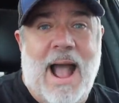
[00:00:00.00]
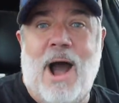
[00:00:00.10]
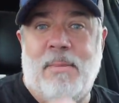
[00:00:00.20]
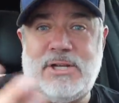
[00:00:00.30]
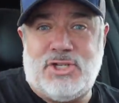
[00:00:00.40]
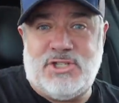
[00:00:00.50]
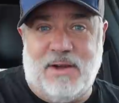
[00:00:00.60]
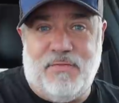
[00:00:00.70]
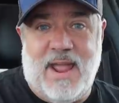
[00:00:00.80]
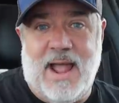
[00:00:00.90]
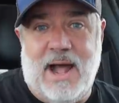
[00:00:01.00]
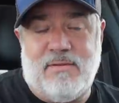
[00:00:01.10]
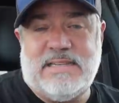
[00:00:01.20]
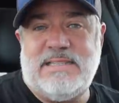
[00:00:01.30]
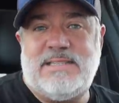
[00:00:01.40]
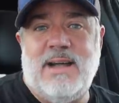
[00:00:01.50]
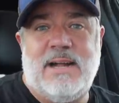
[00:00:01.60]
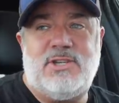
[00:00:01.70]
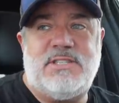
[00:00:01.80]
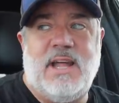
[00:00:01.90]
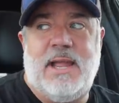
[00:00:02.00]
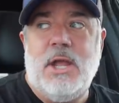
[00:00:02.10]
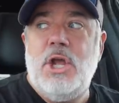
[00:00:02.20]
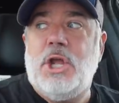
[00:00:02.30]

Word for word: how much stuff they have because it's not just like,